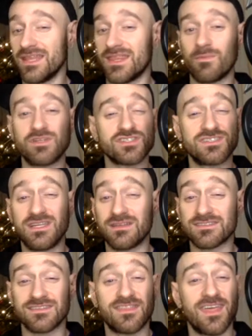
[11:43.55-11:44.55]
Then we just need
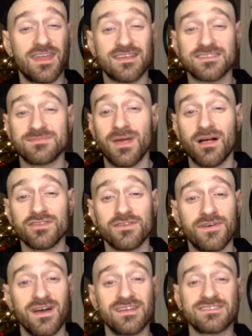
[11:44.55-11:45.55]
a synthetic smell
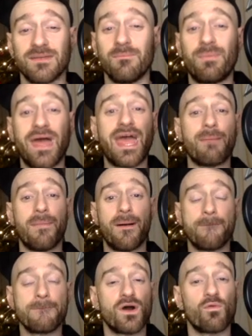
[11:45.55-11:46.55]
device, and bam,
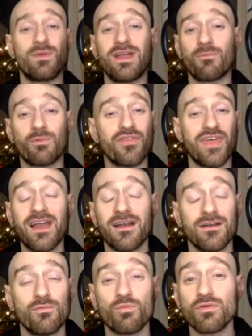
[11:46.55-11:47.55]
we're
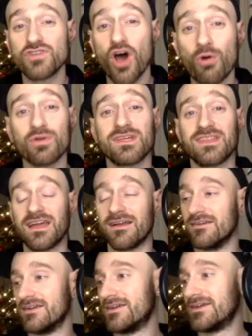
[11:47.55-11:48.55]
there. We're totally there.